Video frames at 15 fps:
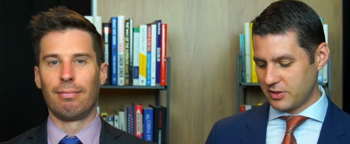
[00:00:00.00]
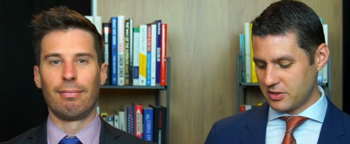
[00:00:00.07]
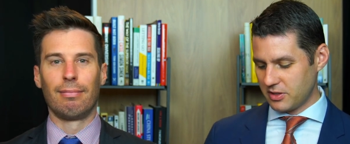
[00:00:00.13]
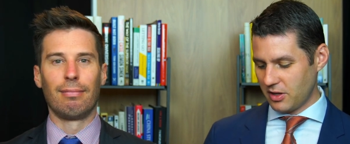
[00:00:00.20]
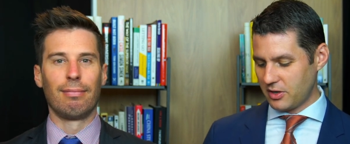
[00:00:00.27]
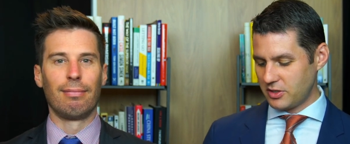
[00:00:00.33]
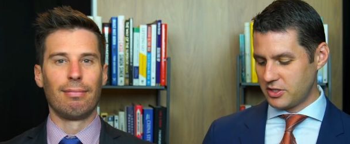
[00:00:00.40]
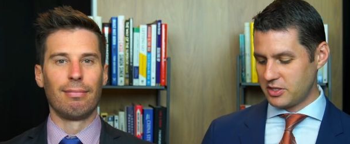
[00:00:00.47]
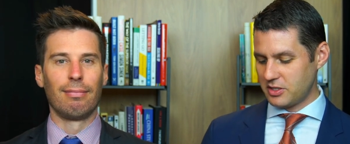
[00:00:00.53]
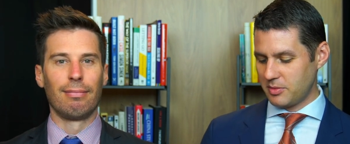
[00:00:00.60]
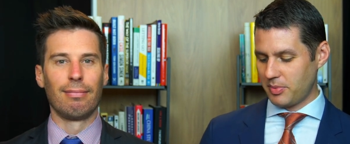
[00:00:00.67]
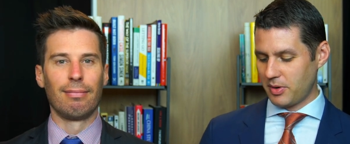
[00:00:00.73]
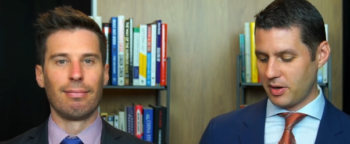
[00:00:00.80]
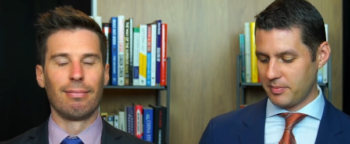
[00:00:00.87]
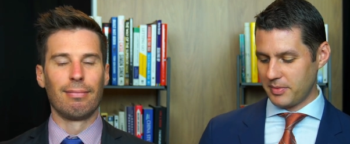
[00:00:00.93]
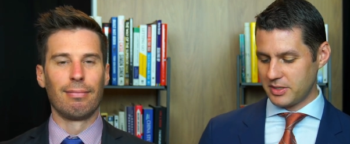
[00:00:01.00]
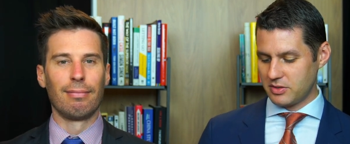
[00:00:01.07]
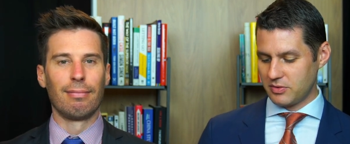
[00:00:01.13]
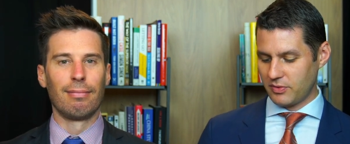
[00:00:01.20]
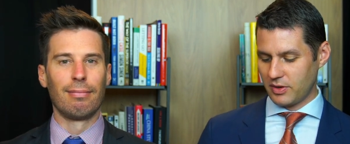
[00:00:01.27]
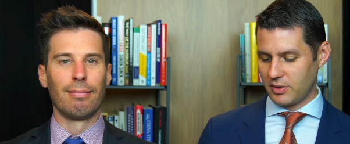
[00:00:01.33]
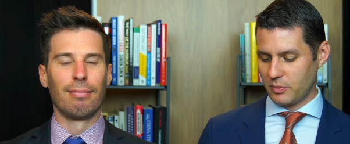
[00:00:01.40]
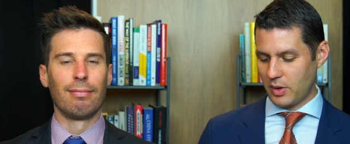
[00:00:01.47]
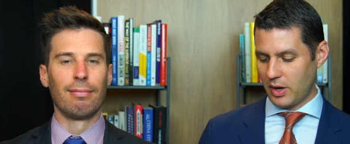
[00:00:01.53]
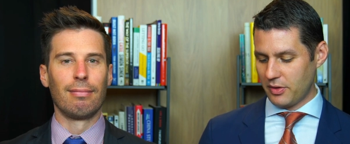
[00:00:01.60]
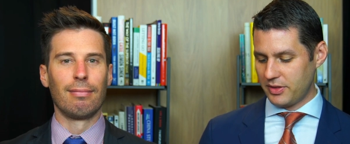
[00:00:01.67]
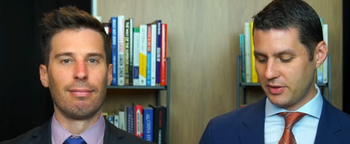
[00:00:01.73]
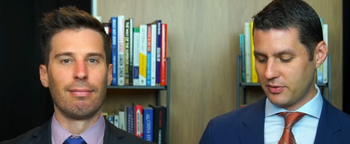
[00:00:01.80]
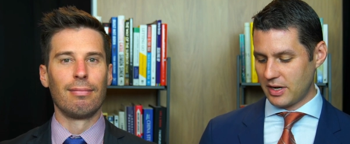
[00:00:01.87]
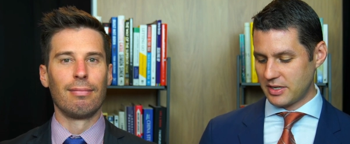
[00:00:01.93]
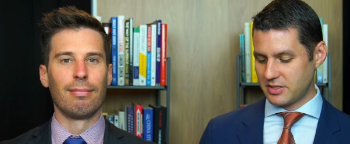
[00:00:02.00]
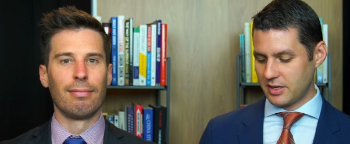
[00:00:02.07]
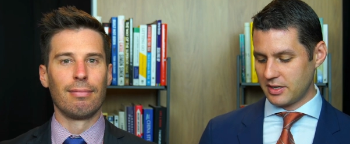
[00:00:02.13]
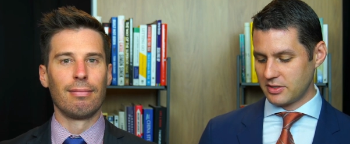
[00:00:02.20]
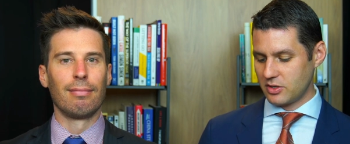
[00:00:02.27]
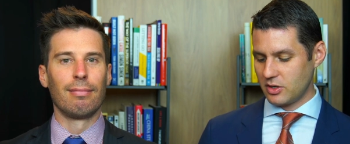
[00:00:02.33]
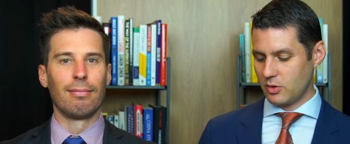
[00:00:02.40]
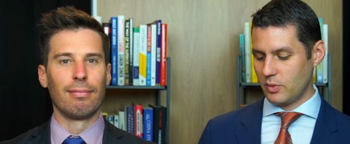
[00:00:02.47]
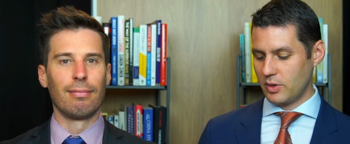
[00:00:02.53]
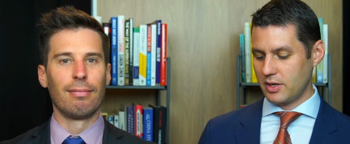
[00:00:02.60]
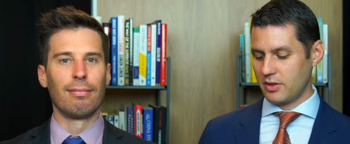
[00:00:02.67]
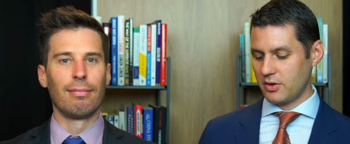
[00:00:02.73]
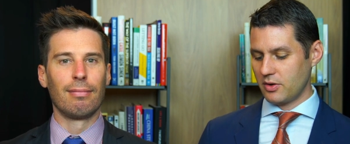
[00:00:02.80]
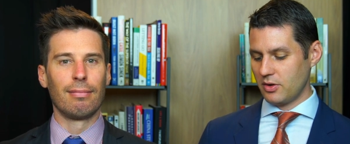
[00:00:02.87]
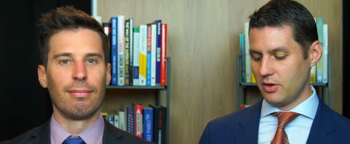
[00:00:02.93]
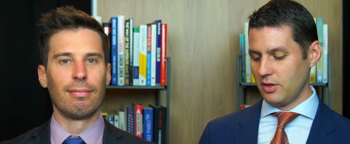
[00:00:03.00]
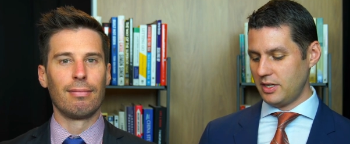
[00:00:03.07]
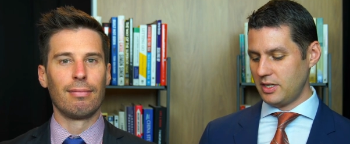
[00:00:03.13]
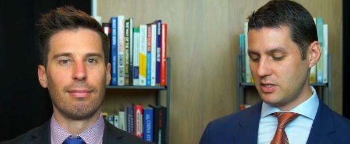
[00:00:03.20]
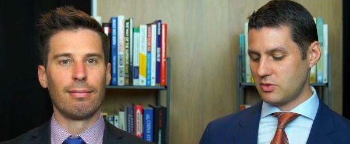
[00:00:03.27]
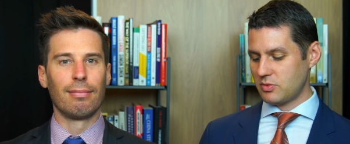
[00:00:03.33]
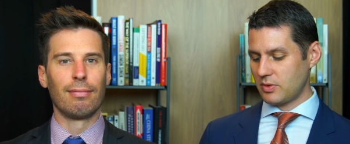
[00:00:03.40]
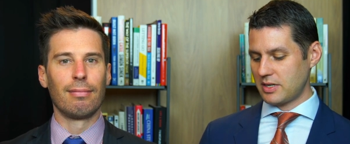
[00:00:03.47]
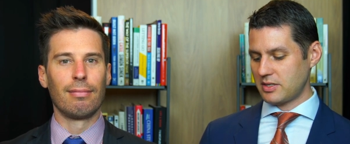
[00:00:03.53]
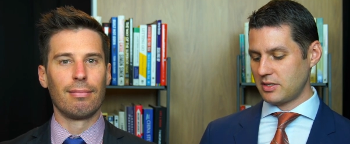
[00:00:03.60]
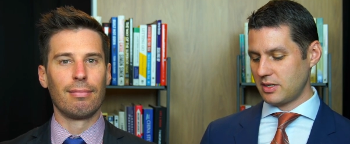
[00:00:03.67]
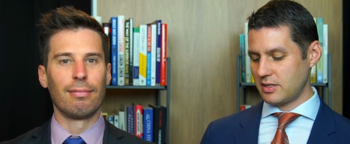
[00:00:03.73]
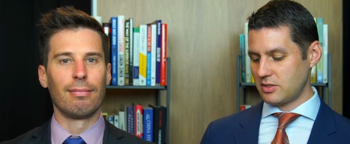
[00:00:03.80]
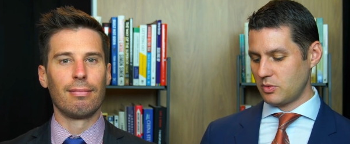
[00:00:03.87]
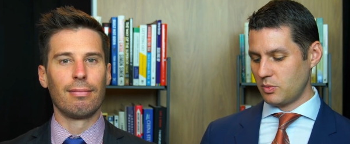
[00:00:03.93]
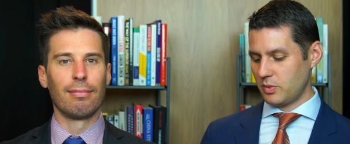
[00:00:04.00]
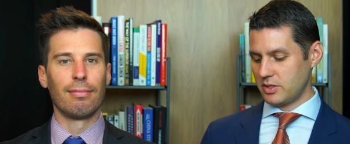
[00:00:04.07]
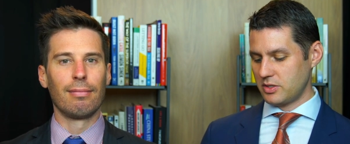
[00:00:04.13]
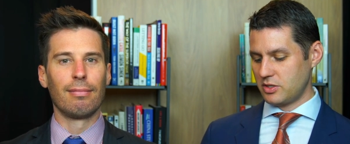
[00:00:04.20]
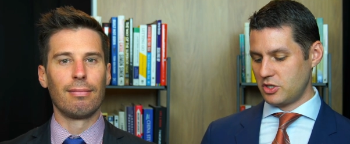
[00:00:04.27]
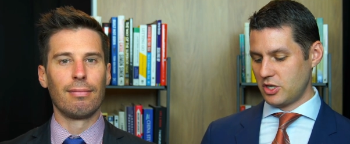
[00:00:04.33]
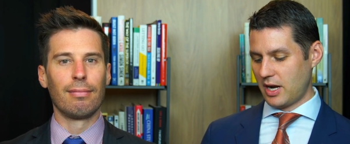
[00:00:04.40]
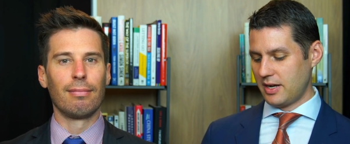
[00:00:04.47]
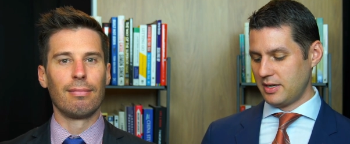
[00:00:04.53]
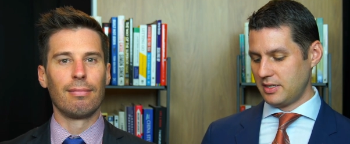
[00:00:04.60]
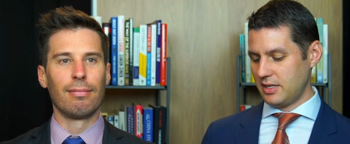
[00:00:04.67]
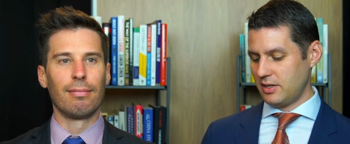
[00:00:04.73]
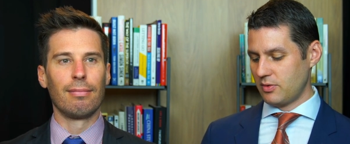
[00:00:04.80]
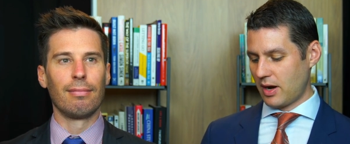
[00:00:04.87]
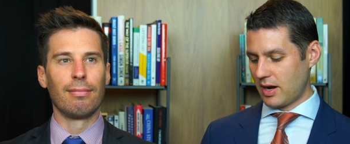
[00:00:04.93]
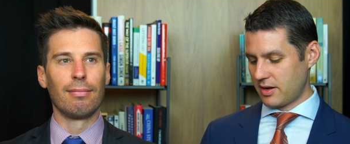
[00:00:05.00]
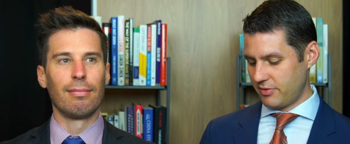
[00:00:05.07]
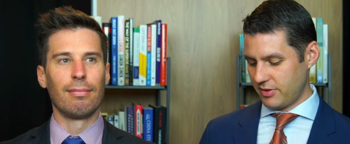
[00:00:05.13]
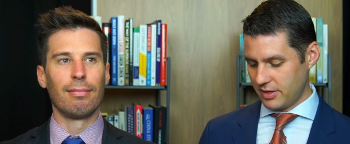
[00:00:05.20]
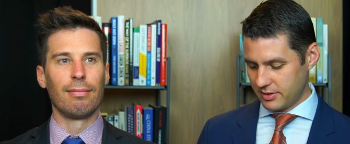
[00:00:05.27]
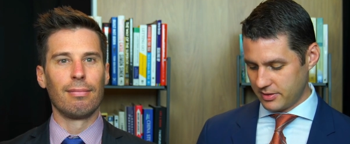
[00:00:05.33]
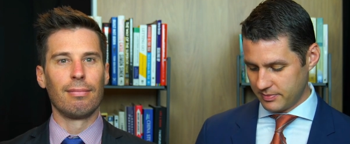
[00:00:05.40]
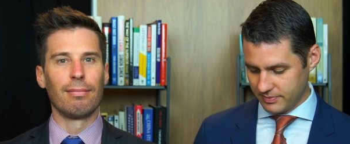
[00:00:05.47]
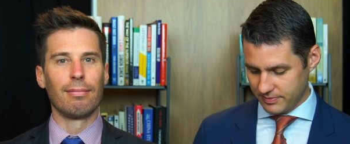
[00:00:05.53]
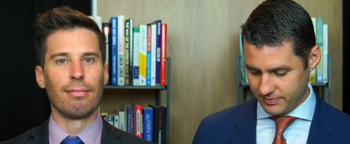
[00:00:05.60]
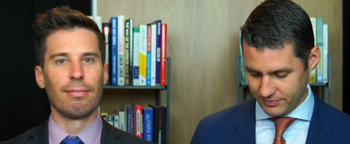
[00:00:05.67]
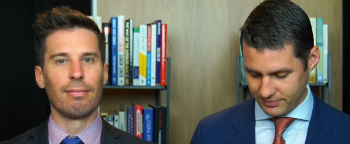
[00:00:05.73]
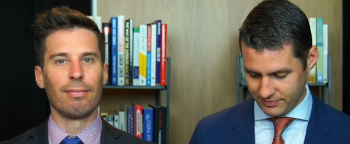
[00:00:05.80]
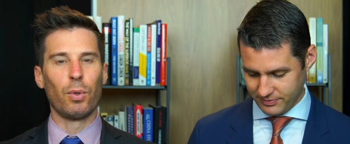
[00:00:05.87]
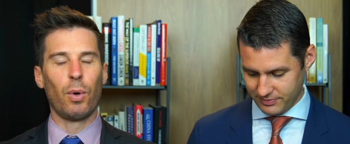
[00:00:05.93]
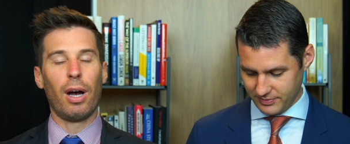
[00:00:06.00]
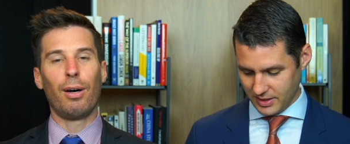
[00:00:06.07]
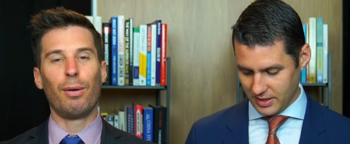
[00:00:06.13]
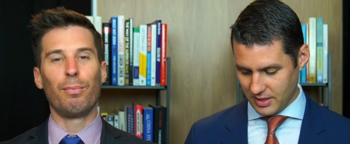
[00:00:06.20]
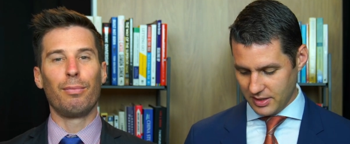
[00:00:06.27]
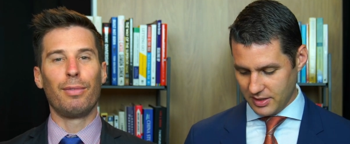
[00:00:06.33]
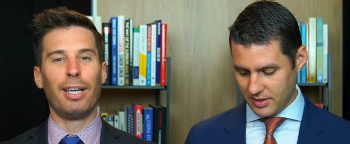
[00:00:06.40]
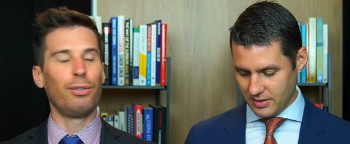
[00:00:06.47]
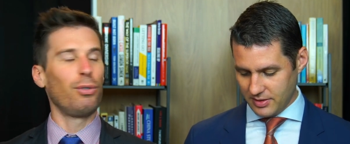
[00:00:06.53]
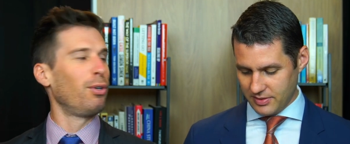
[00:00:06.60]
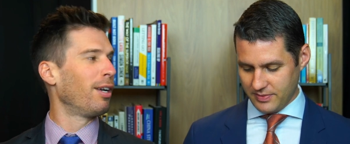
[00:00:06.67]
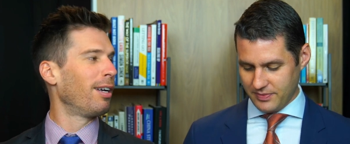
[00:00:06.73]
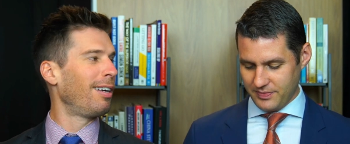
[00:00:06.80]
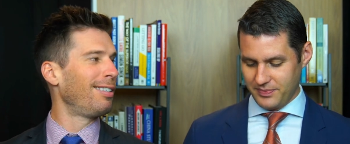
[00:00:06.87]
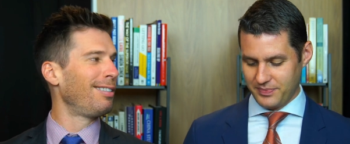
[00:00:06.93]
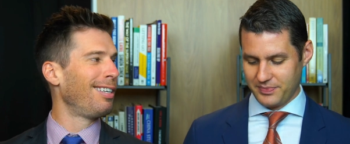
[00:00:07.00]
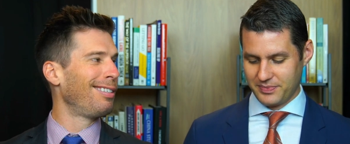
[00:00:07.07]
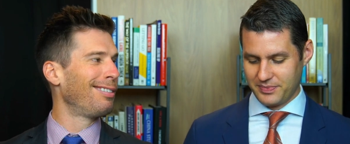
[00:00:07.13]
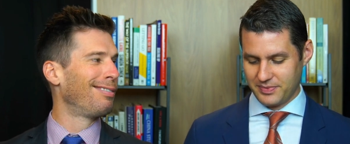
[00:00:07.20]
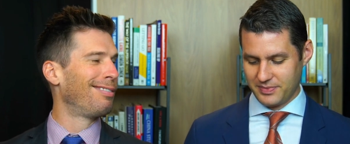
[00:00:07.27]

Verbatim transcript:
Speaker 1: its largest apartments for wealthy residents. One of the earliest residents was John D. Rockefeller.
Speaker 2: Well, that's all you got to know.